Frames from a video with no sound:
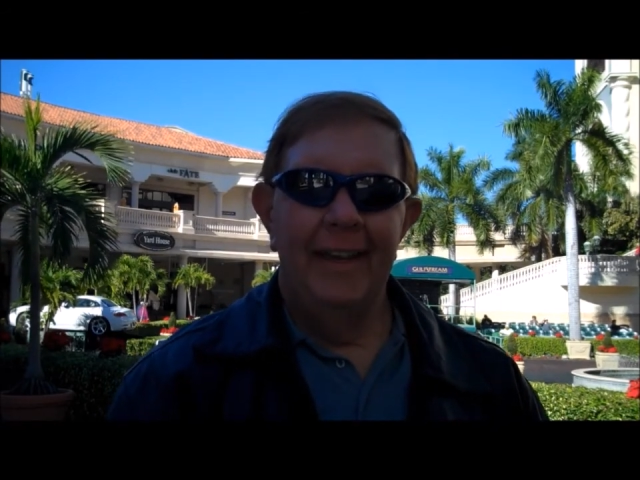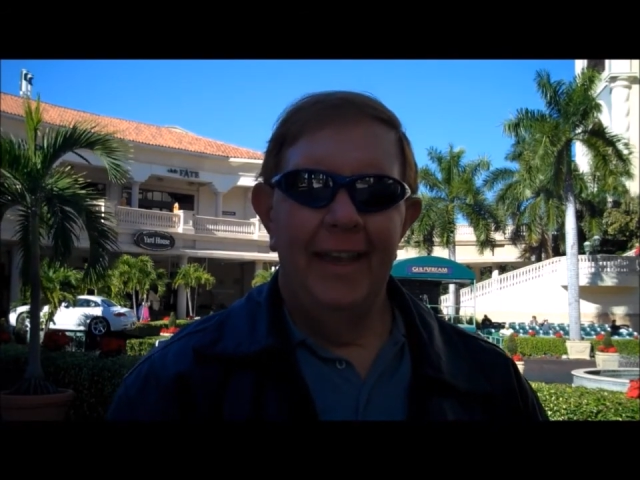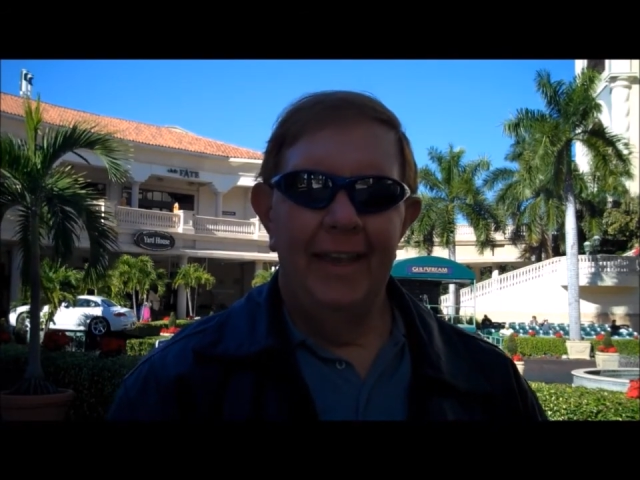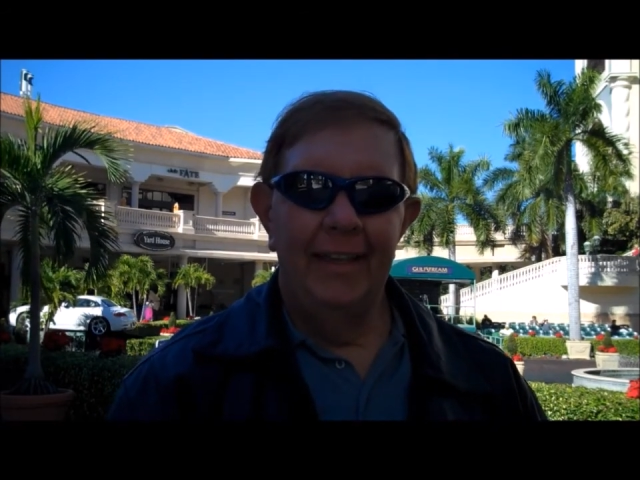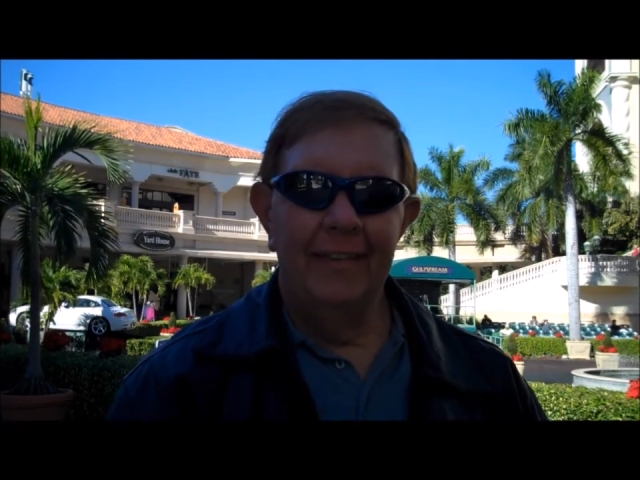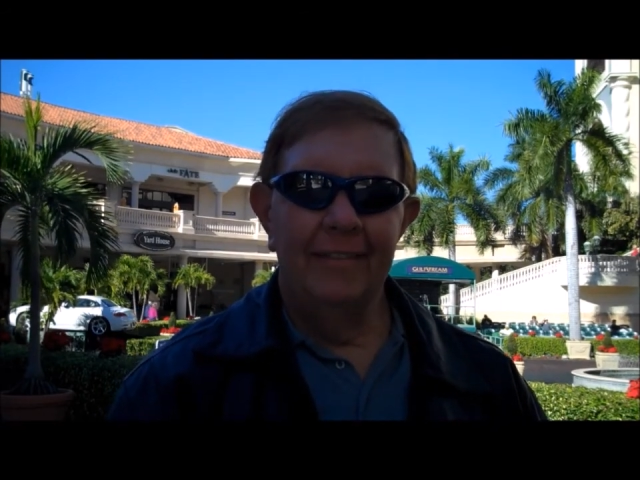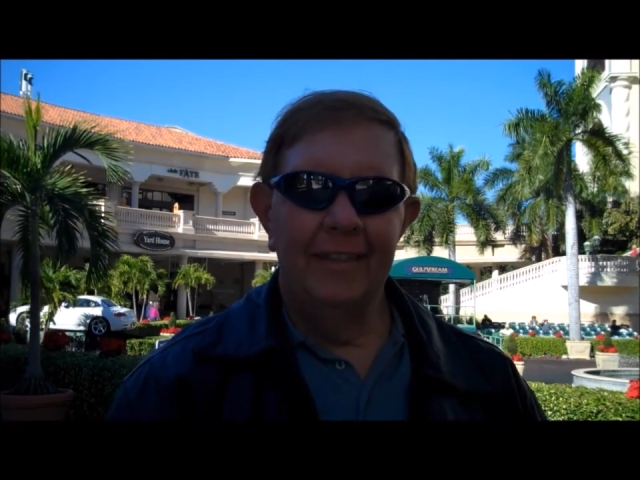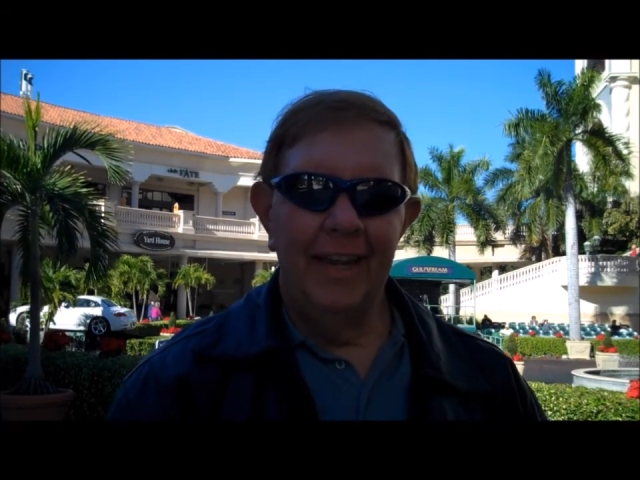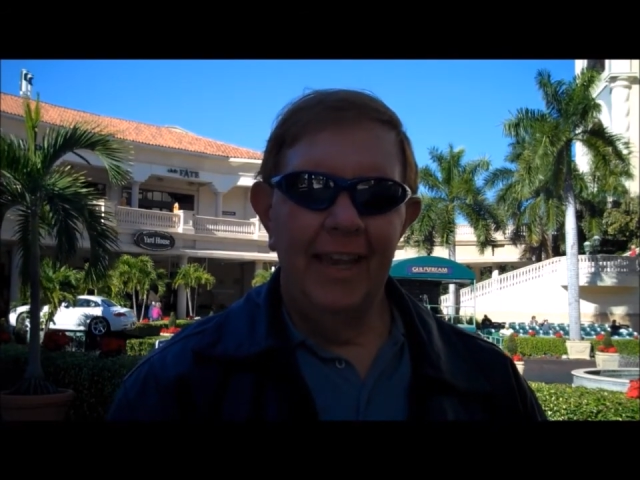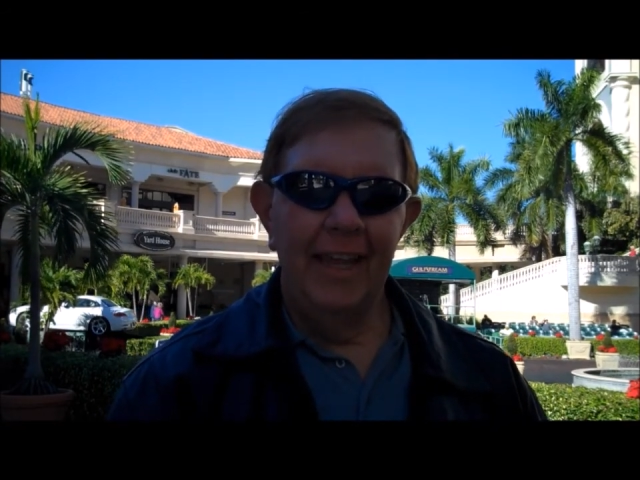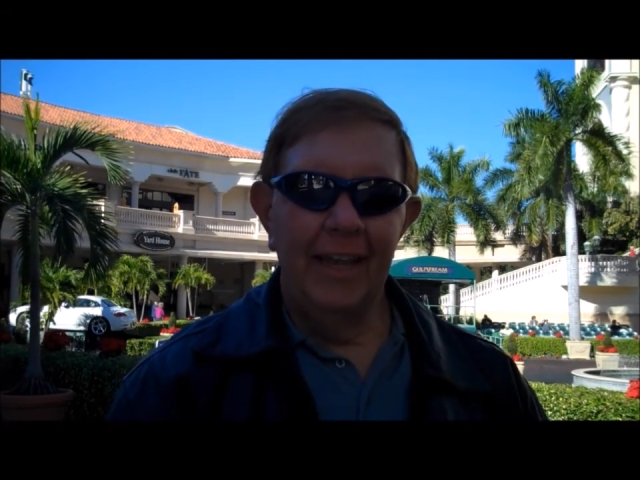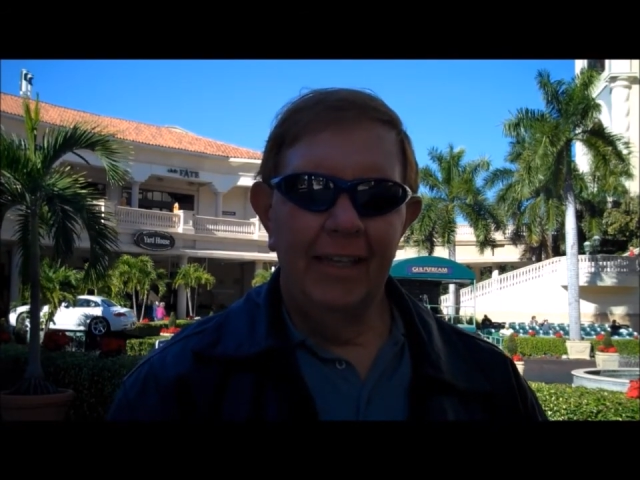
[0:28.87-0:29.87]
And
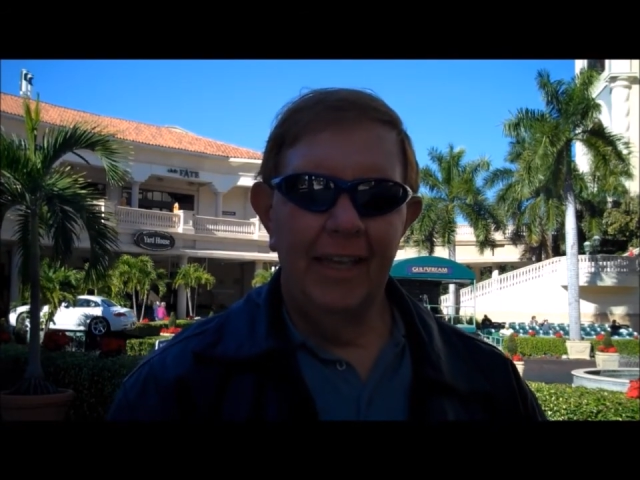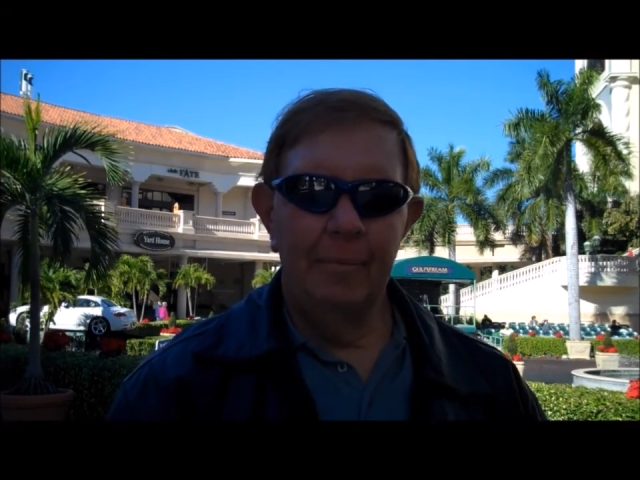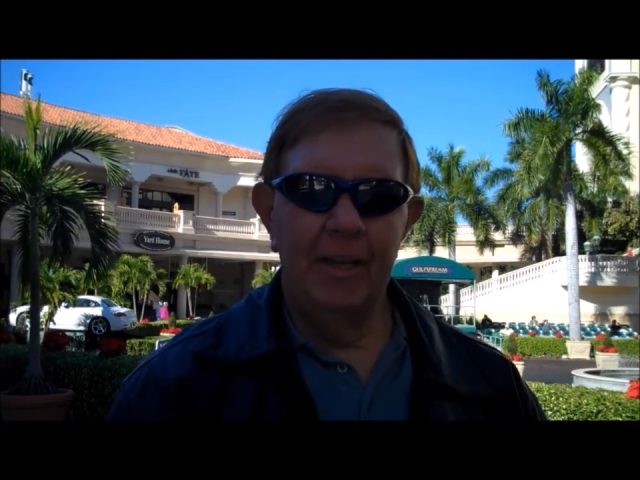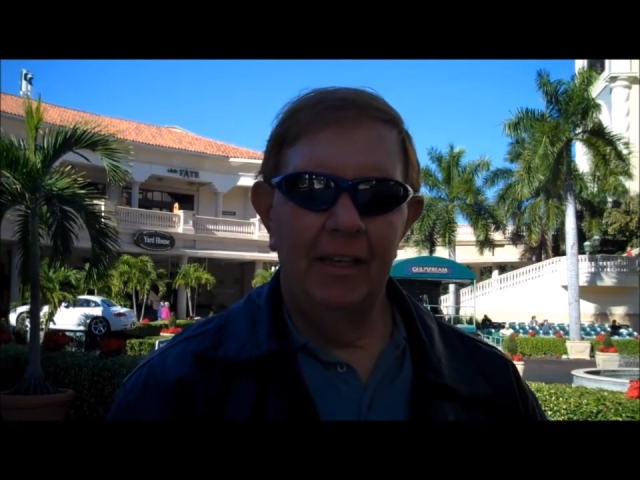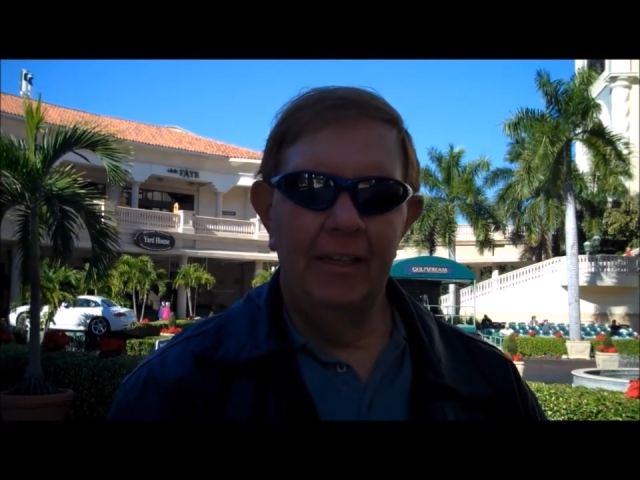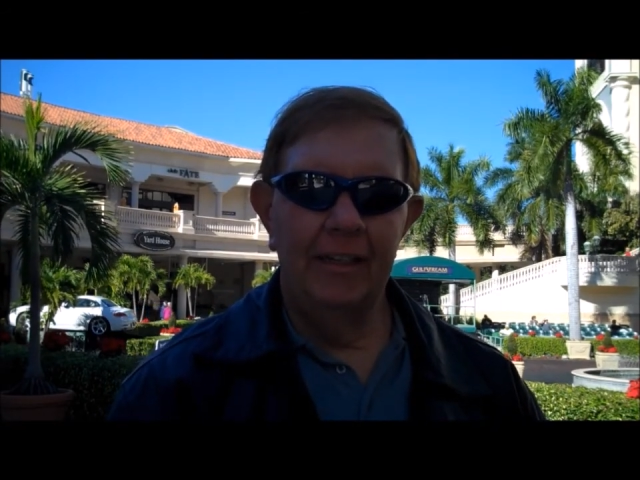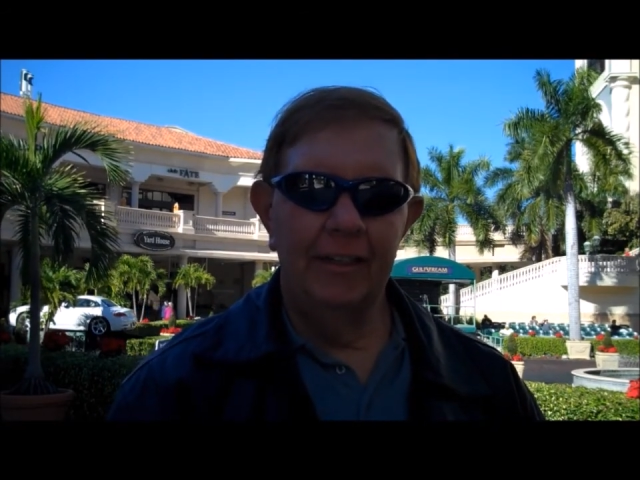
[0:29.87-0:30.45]
today I came out